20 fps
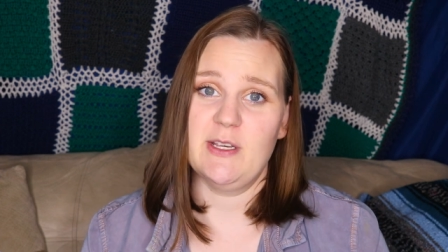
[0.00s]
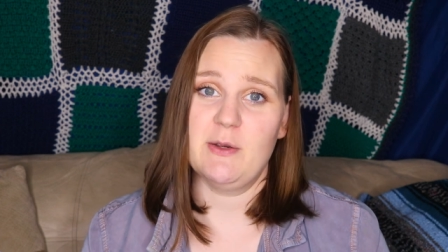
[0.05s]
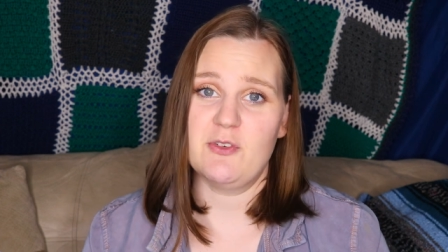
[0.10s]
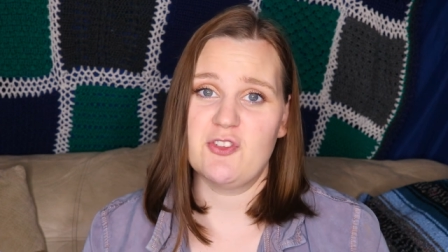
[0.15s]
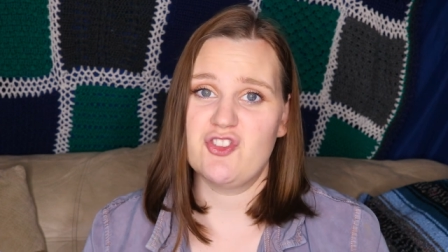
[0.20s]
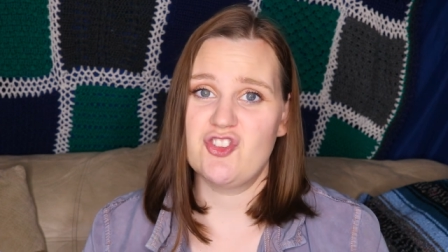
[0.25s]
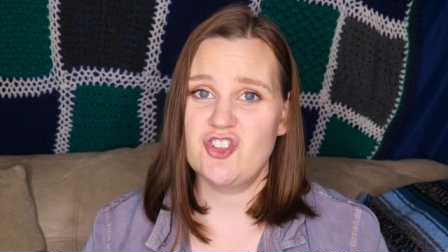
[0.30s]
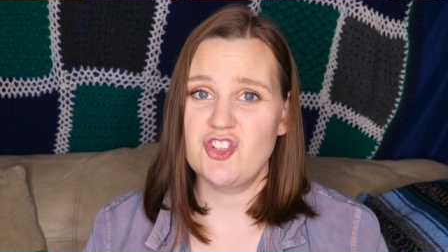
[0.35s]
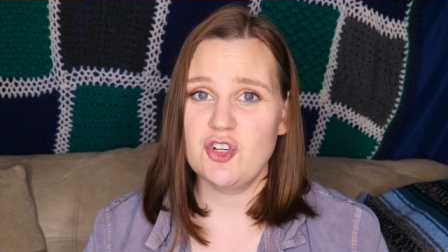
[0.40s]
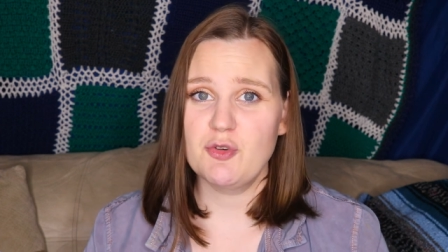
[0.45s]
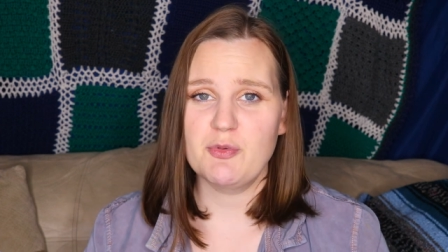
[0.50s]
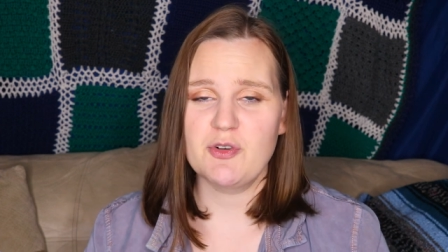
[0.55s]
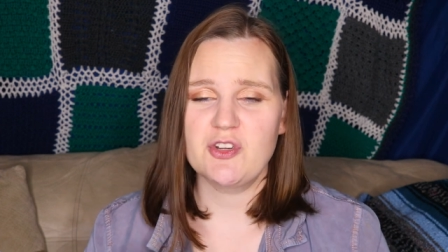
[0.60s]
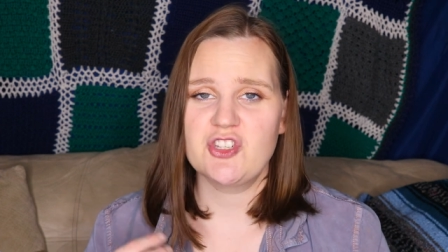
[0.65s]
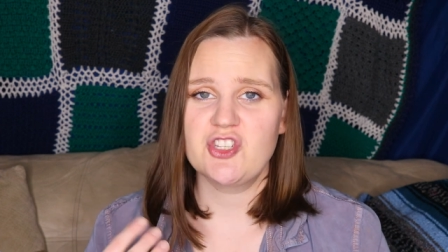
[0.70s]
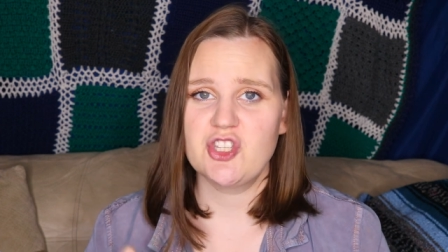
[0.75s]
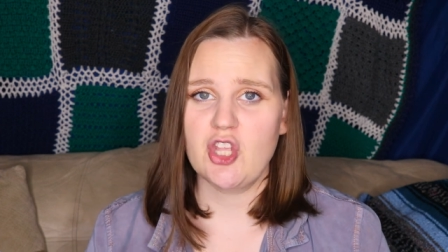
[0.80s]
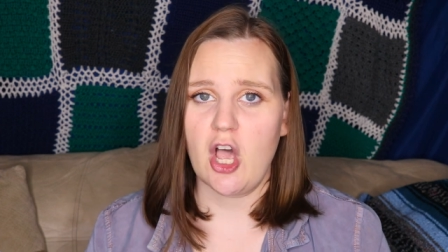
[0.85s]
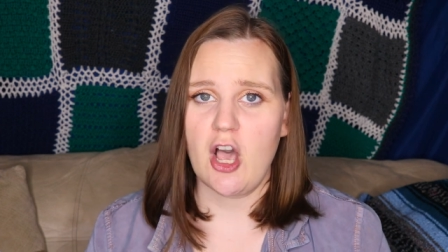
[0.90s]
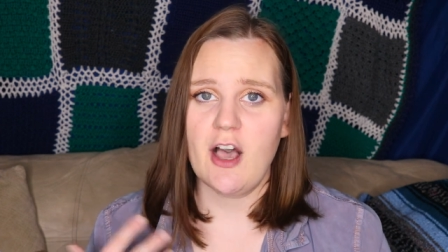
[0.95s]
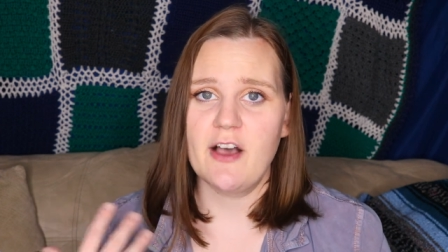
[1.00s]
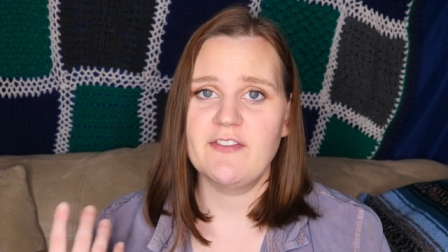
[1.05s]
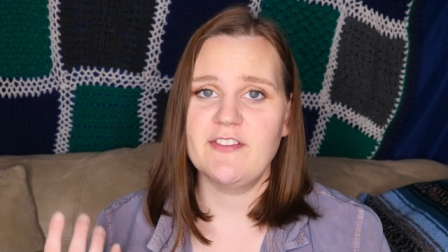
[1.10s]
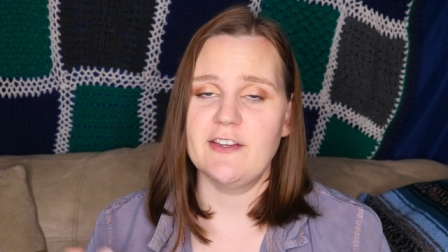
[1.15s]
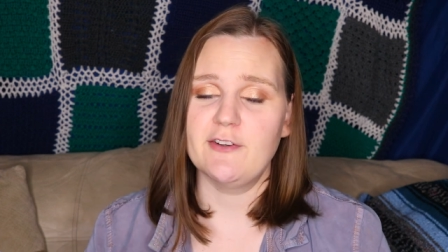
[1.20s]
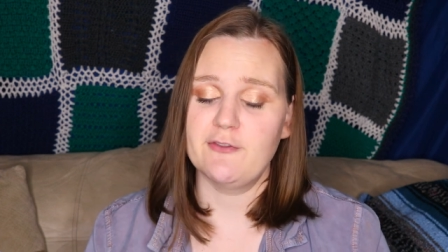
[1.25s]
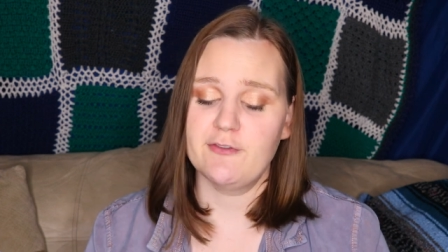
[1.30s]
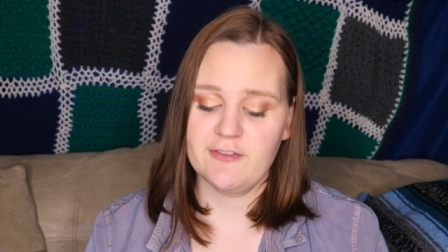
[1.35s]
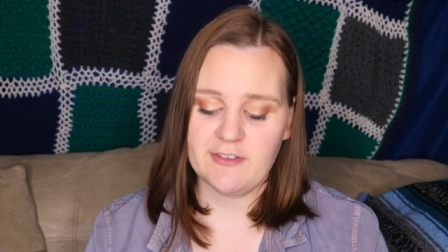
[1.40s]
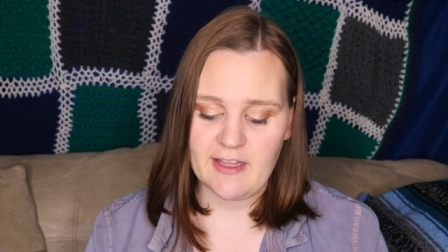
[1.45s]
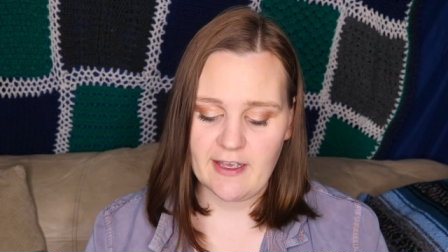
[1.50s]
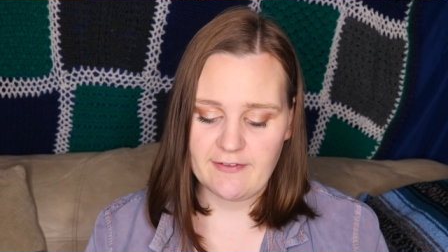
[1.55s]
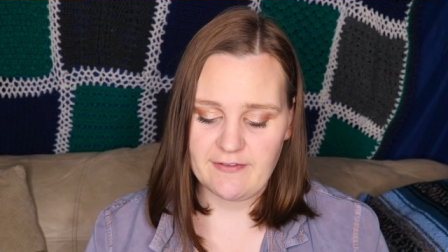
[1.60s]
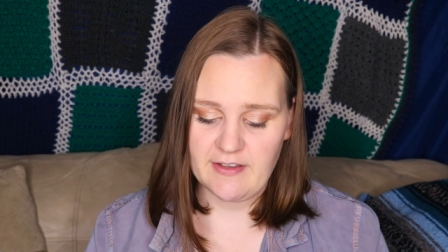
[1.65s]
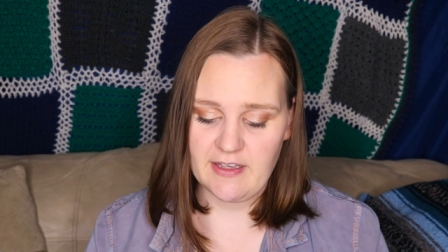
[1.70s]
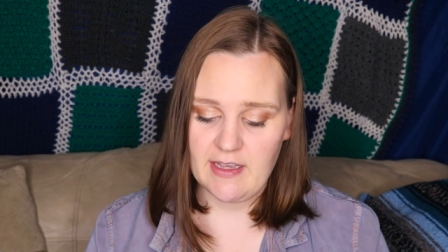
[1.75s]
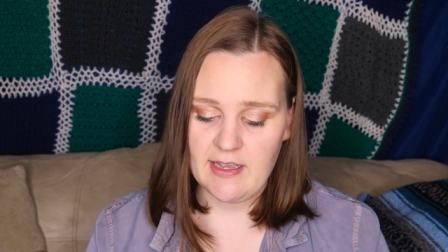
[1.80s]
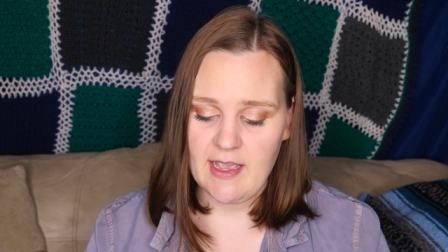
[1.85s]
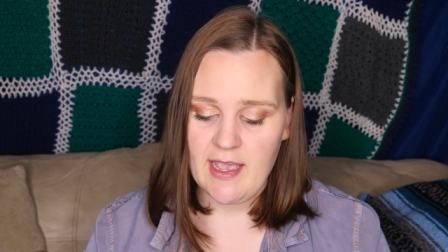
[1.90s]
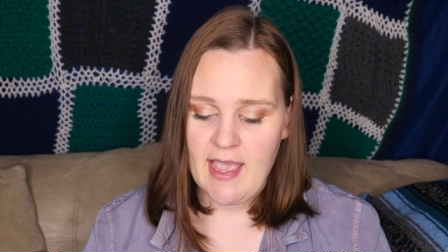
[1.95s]
They were super soft and
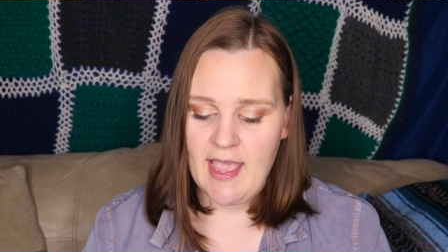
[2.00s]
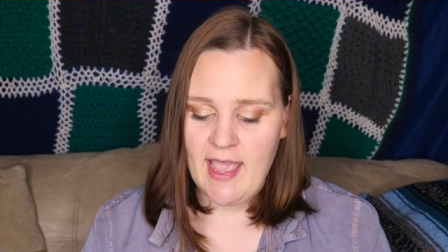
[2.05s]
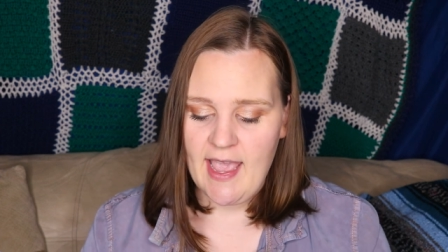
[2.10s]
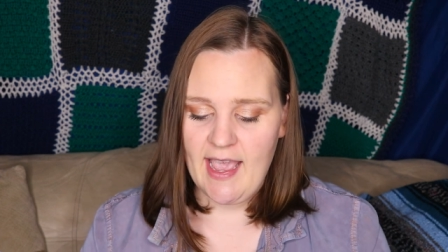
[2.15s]
fluffy